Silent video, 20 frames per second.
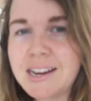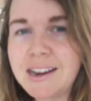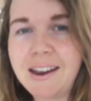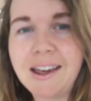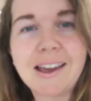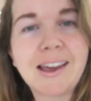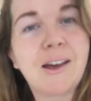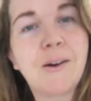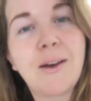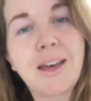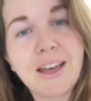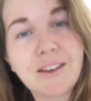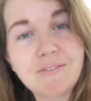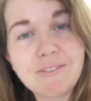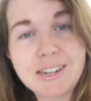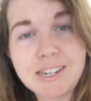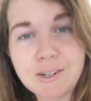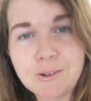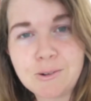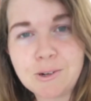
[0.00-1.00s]
Like I'll
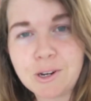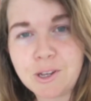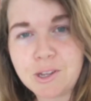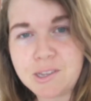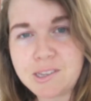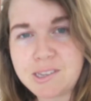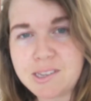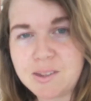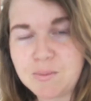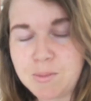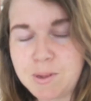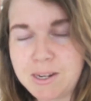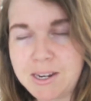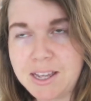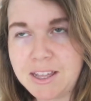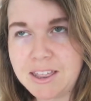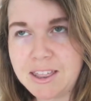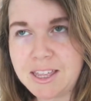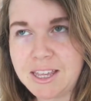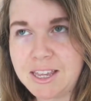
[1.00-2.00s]
have little losses, but
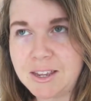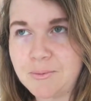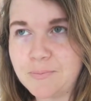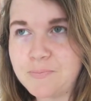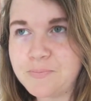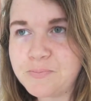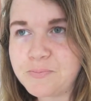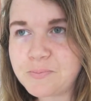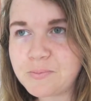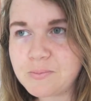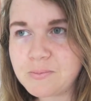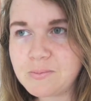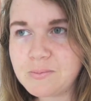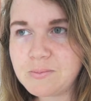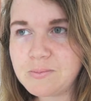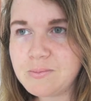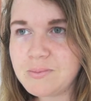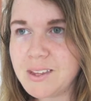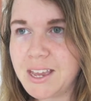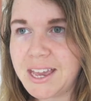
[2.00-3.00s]
nothing
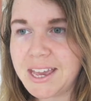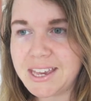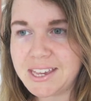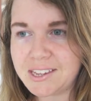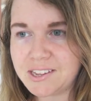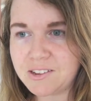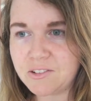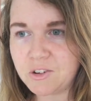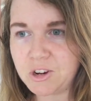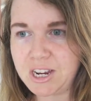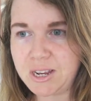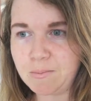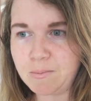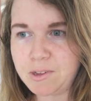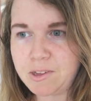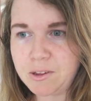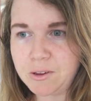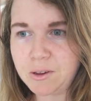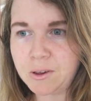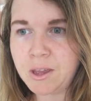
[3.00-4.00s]
extreme
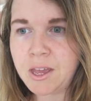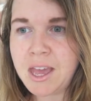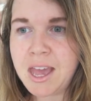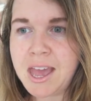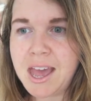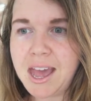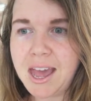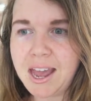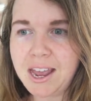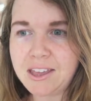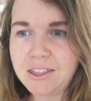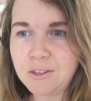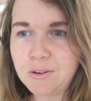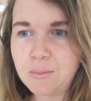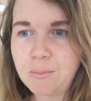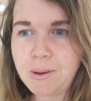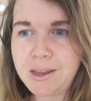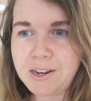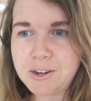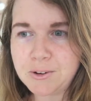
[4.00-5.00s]
so I
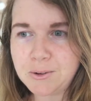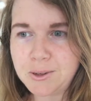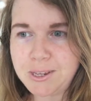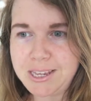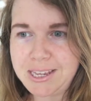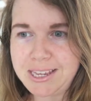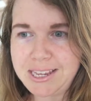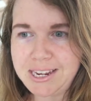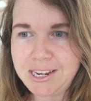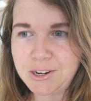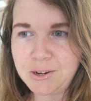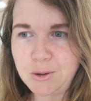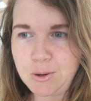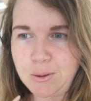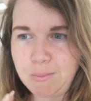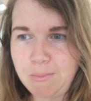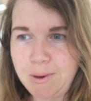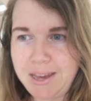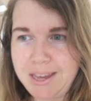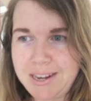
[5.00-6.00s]
thought by doing keto
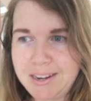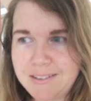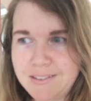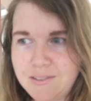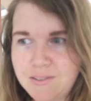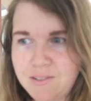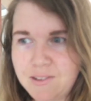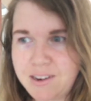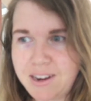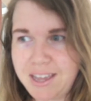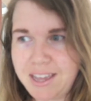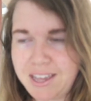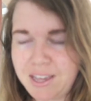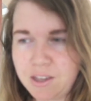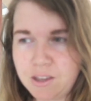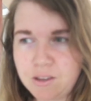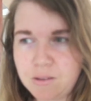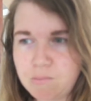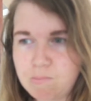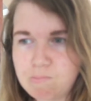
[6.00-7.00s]
it might
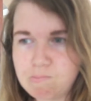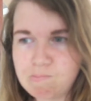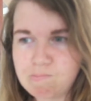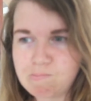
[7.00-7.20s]
like